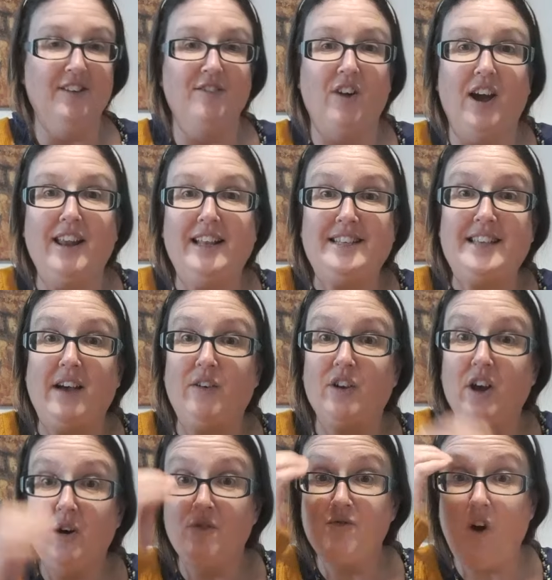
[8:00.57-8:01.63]
Right, let's have a
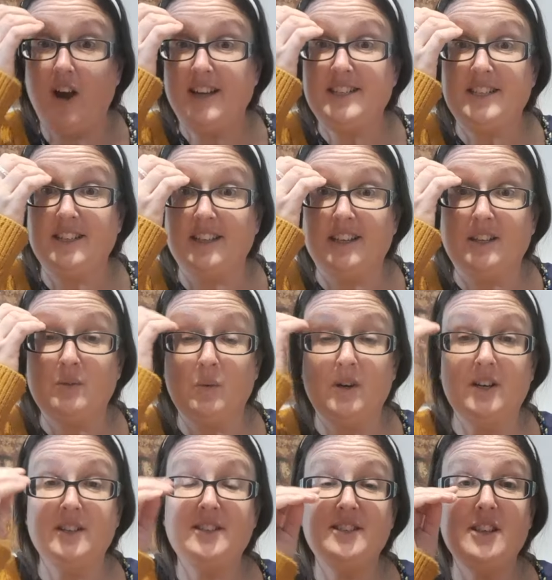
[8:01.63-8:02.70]
go at writing these words.